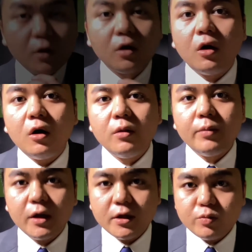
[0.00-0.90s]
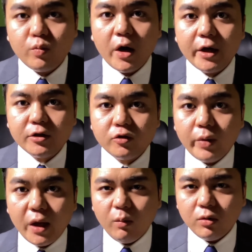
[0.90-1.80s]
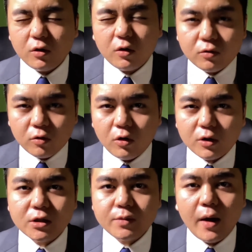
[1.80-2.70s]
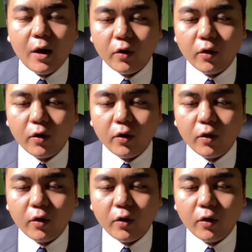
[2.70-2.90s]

calming his mind to be able to control this power